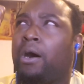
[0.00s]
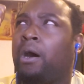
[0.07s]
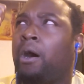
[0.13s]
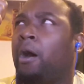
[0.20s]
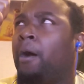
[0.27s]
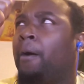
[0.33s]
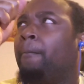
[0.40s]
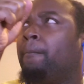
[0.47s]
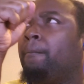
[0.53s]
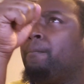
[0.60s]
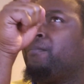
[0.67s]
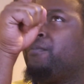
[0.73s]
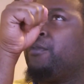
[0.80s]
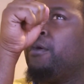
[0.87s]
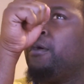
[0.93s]
Um,
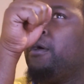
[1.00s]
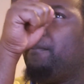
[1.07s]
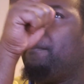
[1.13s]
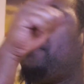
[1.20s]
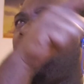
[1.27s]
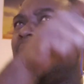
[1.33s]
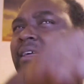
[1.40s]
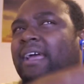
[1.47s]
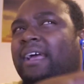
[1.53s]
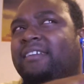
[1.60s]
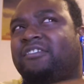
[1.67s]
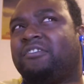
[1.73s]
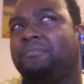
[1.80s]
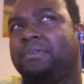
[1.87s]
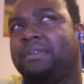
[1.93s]

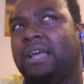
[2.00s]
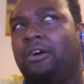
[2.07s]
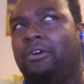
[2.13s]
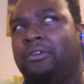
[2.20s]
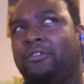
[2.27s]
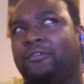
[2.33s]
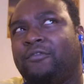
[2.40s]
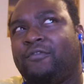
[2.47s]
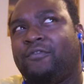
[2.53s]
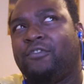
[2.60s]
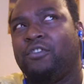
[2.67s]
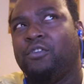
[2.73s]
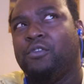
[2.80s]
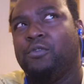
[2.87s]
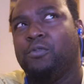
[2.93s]
podcast should be out in a
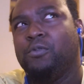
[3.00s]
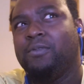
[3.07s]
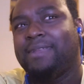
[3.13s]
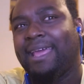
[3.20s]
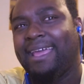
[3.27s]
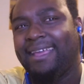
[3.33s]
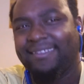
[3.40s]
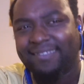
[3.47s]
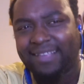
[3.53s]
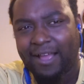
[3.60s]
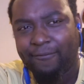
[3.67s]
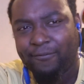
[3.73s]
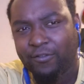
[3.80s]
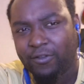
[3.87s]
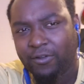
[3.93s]
few days
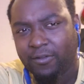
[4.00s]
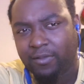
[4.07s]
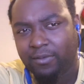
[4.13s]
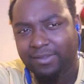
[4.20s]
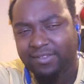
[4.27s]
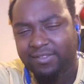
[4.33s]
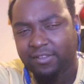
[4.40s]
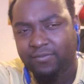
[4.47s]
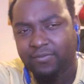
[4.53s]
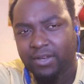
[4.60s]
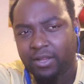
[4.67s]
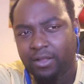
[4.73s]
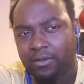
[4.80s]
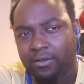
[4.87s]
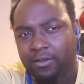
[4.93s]
after the release of this
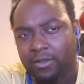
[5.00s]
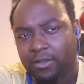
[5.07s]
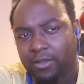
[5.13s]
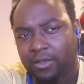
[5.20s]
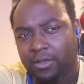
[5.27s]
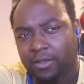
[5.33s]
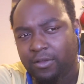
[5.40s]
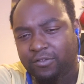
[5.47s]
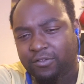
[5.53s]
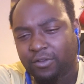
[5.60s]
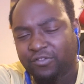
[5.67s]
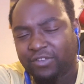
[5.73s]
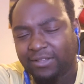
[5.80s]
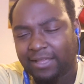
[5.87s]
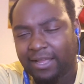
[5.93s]
video,
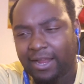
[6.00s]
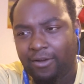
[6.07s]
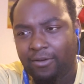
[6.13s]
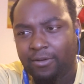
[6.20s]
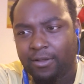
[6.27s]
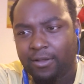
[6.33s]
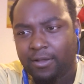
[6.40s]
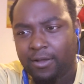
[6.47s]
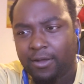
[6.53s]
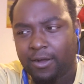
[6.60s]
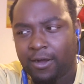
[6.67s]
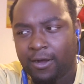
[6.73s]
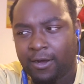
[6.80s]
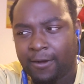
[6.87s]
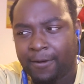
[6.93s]
so check that out.
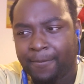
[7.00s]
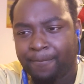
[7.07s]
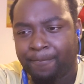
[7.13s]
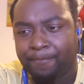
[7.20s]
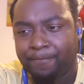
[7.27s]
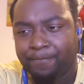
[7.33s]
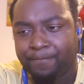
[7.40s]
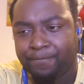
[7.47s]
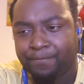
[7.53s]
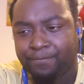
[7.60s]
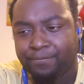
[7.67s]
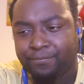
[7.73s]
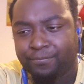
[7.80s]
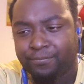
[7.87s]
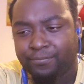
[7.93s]
Um,
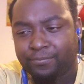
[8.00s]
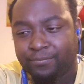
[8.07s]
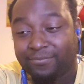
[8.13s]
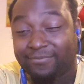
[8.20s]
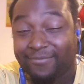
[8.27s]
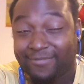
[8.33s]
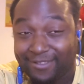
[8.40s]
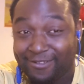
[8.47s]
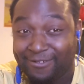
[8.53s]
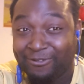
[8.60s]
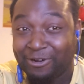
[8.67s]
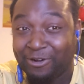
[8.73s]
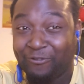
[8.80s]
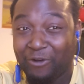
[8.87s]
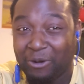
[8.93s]

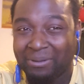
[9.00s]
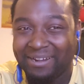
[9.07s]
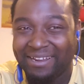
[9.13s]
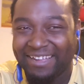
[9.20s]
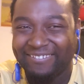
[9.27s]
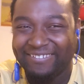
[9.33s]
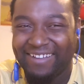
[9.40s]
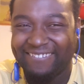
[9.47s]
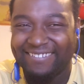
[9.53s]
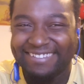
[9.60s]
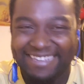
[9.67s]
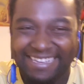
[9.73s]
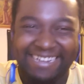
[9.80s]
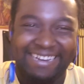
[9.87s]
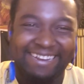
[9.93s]
on the four one nigga, we
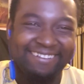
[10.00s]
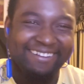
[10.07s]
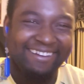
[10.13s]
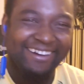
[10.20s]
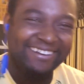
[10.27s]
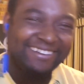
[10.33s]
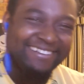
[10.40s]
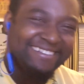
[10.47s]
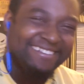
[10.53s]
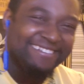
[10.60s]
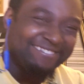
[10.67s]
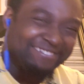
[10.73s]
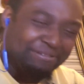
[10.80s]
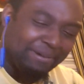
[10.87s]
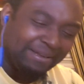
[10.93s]
almost getting there, dog.
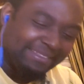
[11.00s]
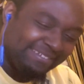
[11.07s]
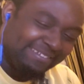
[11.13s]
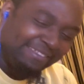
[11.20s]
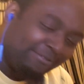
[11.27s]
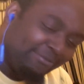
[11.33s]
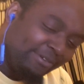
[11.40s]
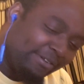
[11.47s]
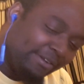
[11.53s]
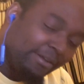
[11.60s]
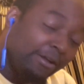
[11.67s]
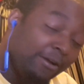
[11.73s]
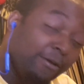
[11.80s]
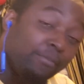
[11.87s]
about to see them.